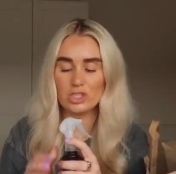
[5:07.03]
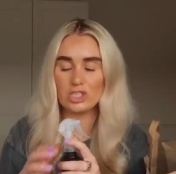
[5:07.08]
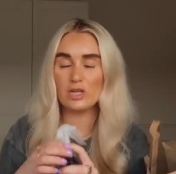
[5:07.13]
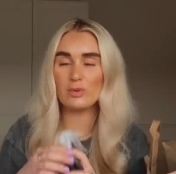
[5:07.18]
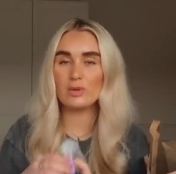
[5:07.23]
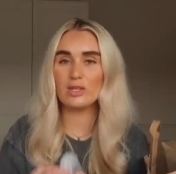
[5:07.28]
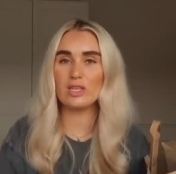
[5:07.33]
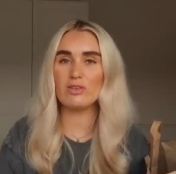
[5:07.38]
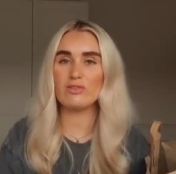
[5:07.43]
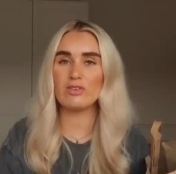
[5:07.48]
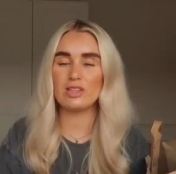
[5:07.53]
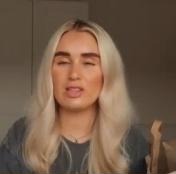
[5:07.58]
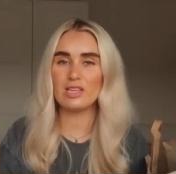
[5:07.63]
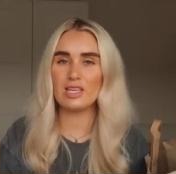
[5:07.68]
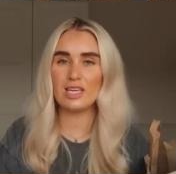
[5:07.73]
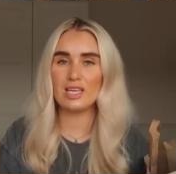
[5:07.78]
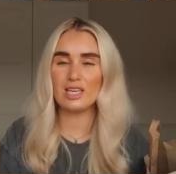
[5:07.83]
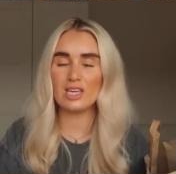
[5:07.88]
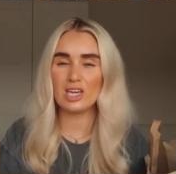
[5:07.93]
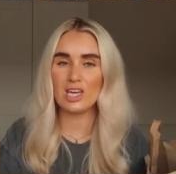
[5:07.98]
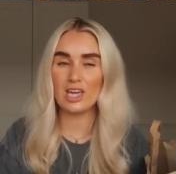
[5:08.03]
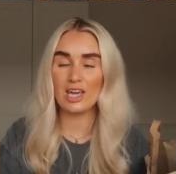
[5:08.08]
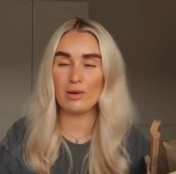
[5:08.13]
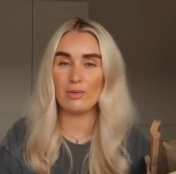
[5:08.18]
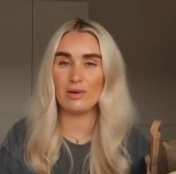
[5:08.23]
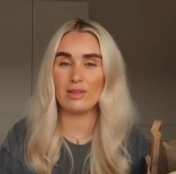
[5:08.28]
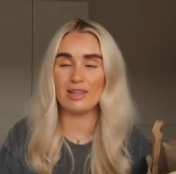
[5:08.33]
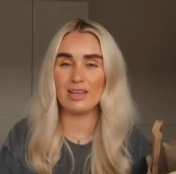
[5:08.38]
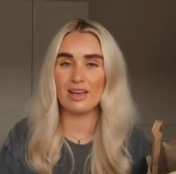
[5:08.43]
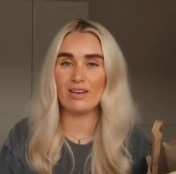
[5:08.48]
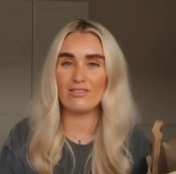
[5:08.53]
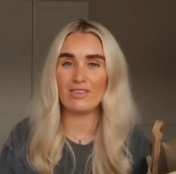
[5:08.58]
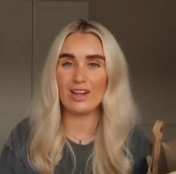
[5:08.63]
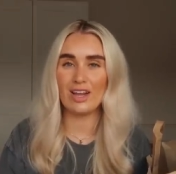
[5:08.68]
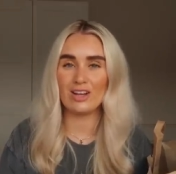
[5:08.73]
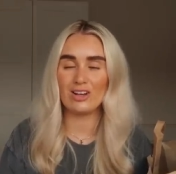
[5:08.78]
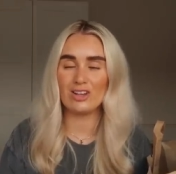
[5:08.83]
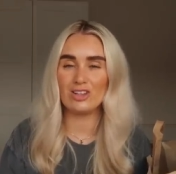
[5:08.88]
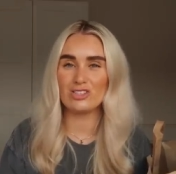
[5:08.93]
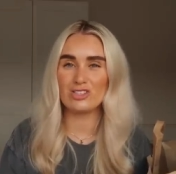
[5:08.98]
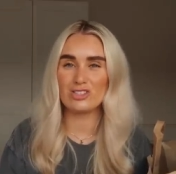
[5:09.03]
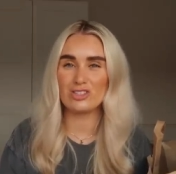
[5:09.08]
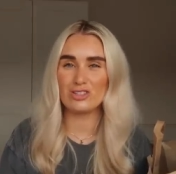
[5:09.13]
You know when you're in the queue and they have like loads